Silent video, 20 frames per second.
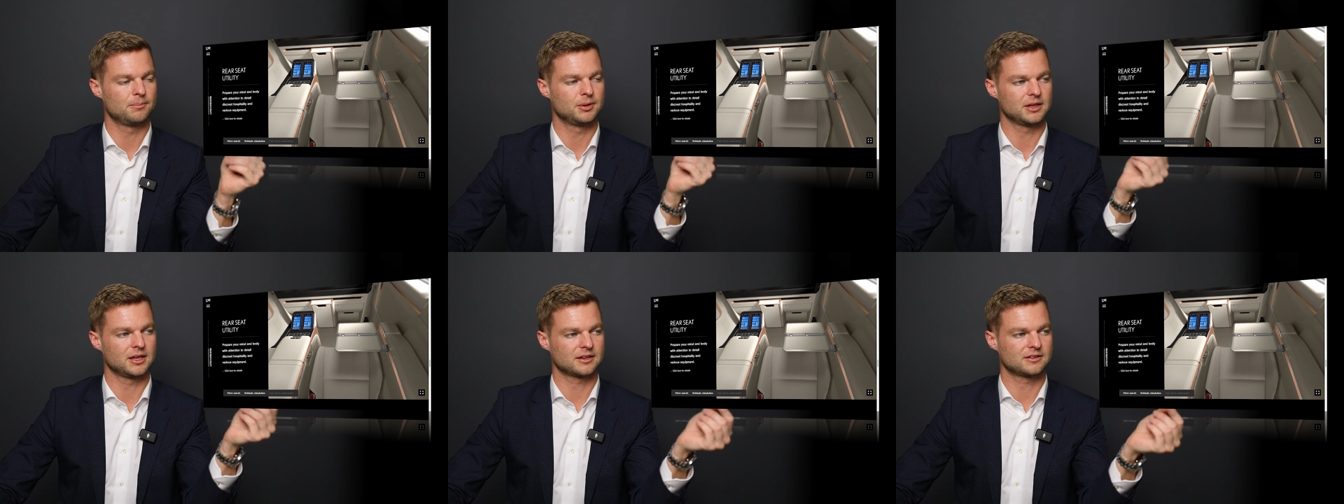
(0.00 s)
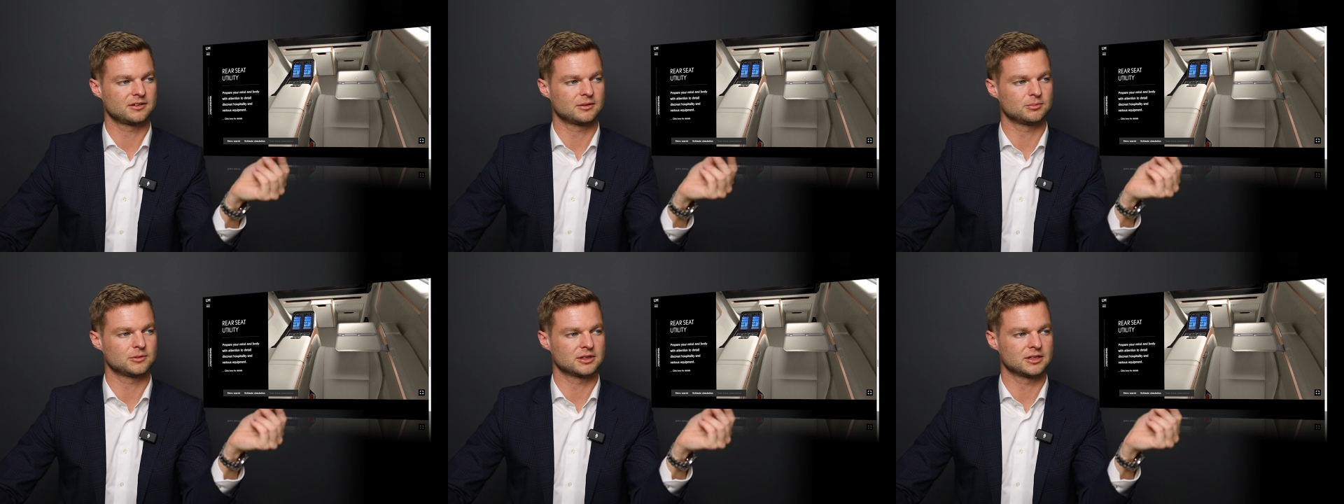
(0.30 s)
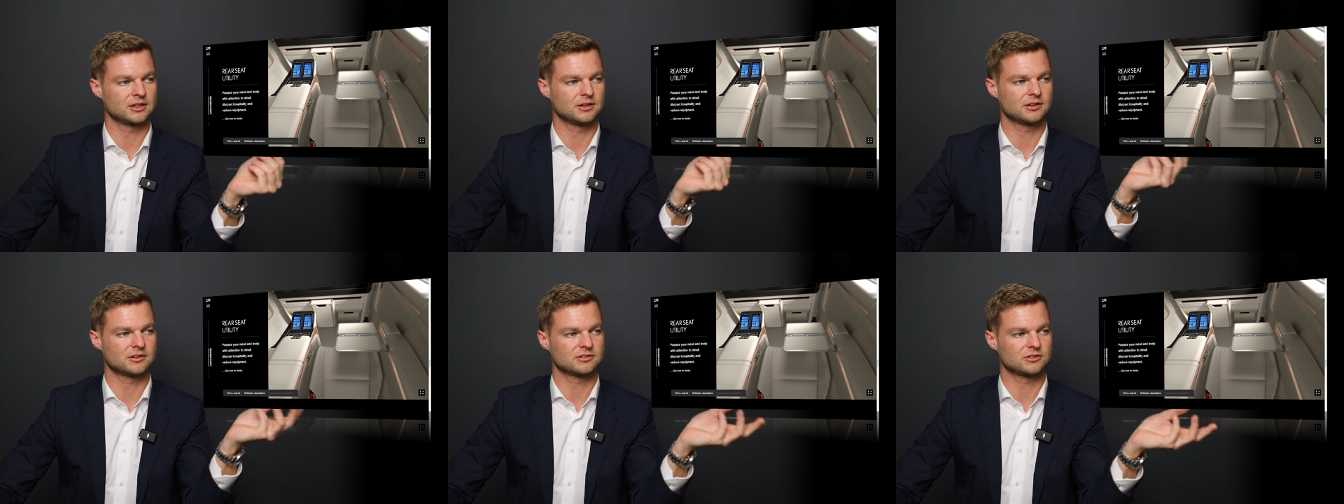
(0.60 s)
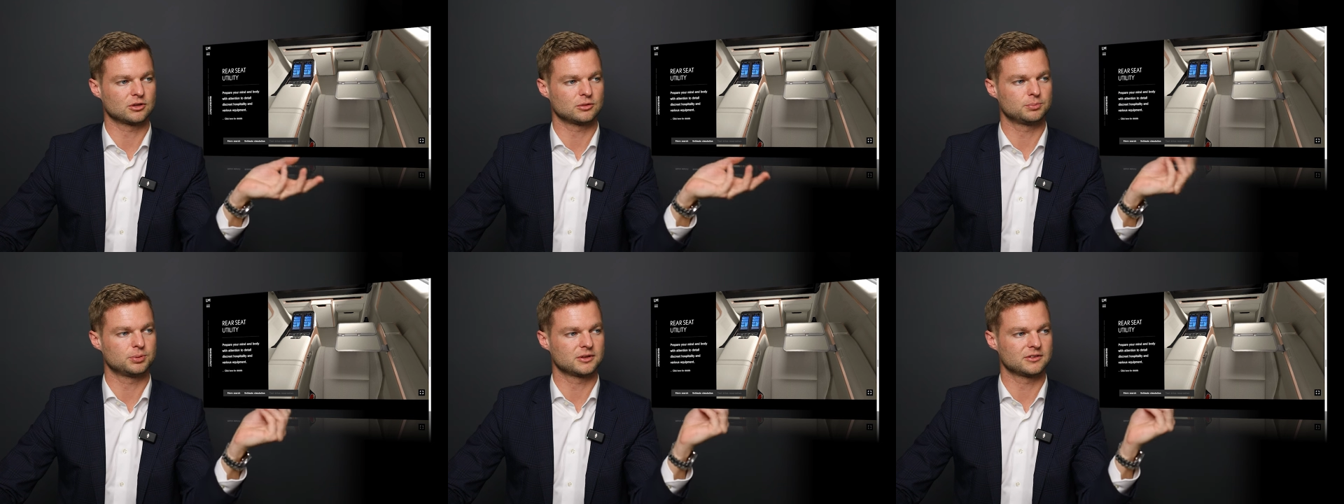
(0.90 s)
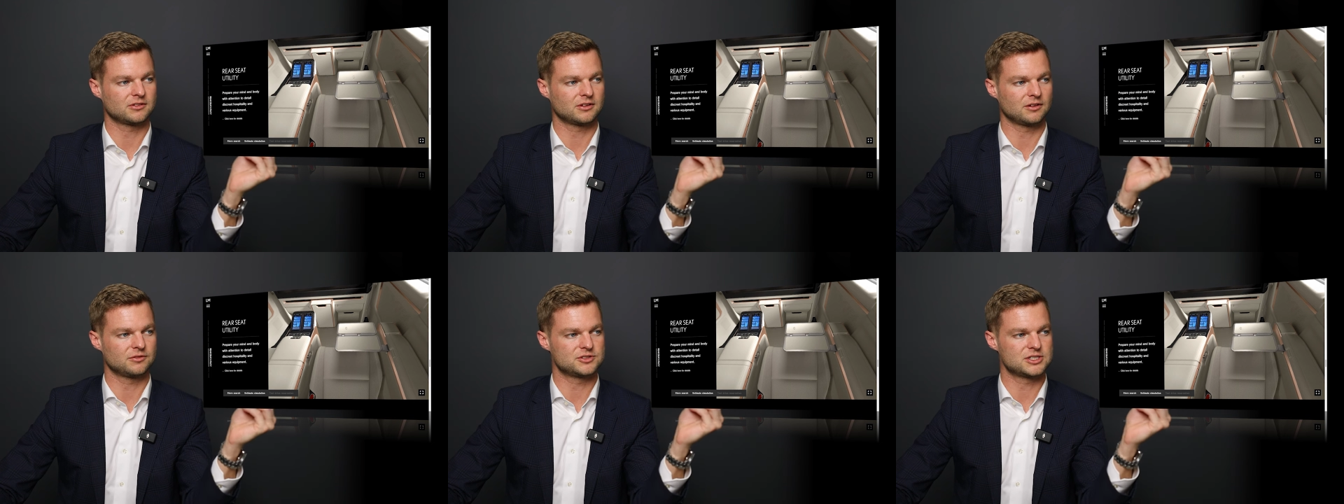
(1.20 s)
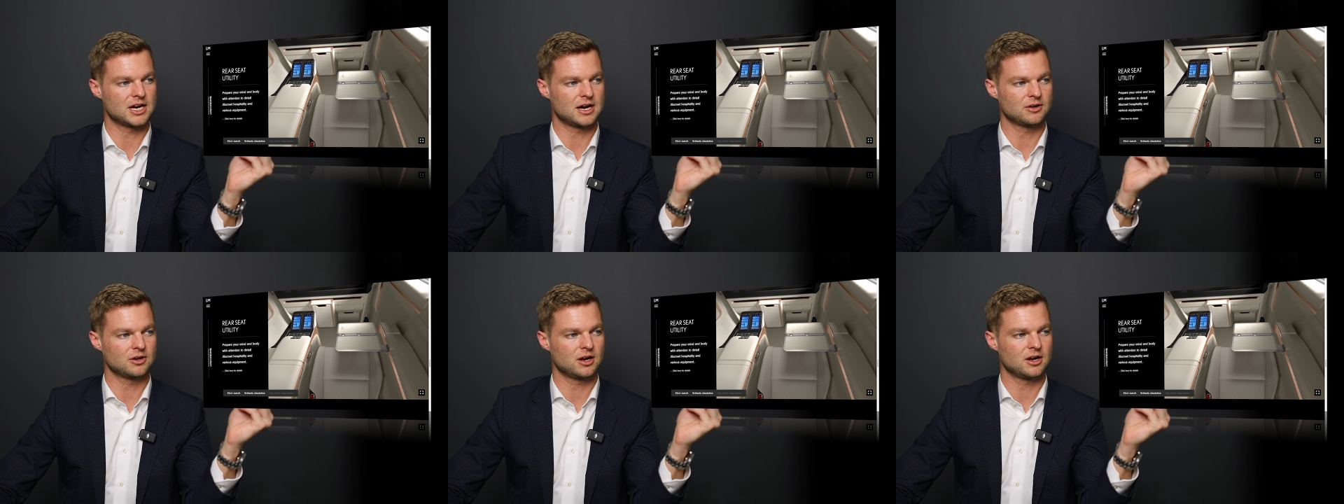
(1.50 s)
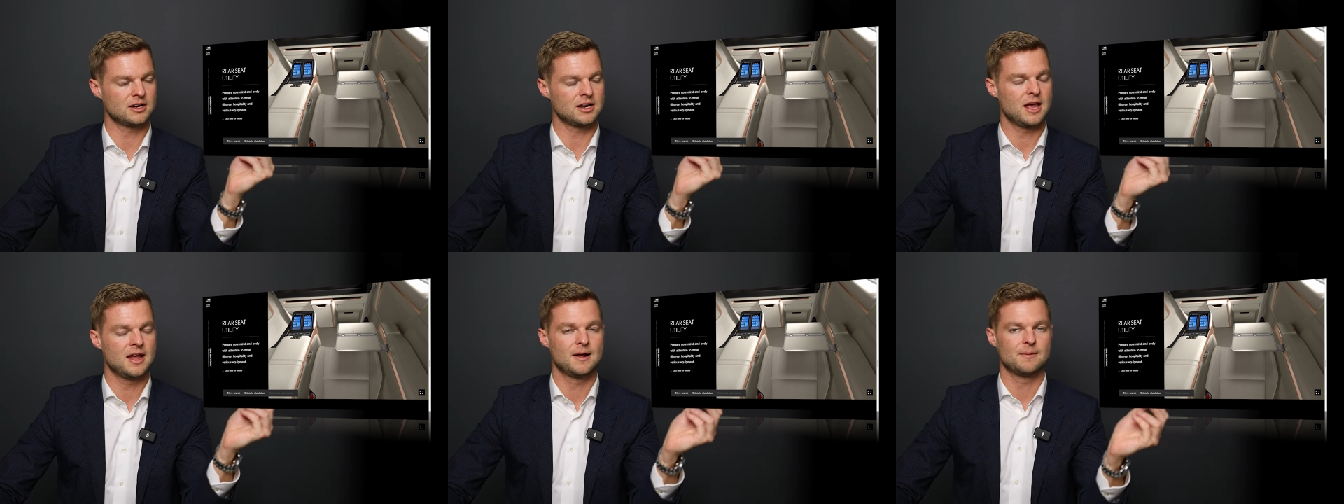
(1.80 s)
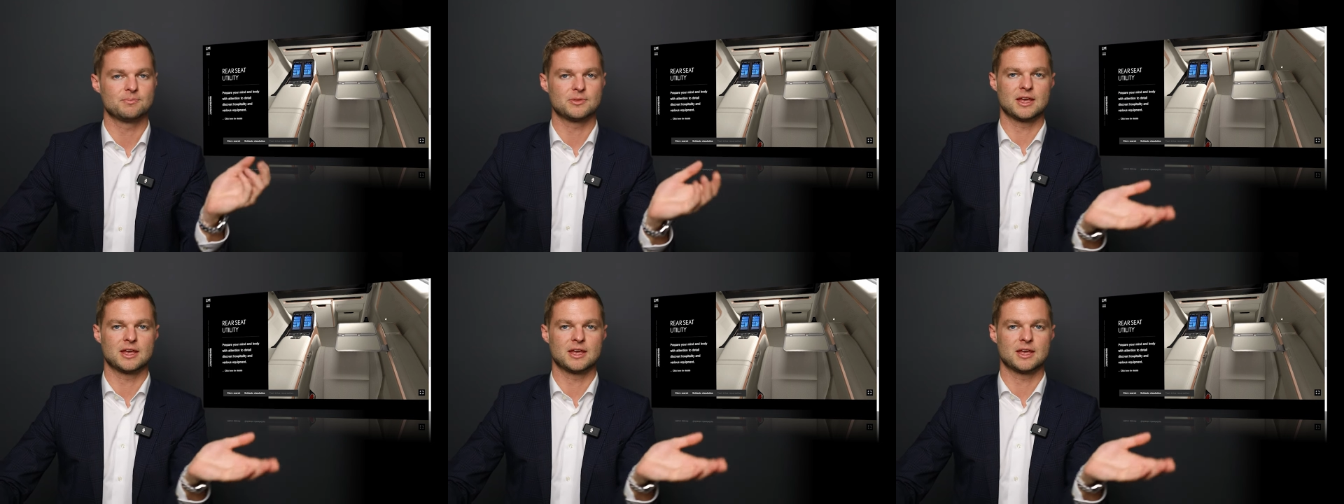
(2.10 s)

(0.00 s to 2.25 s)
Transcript: but like something that you can still put stuff down on.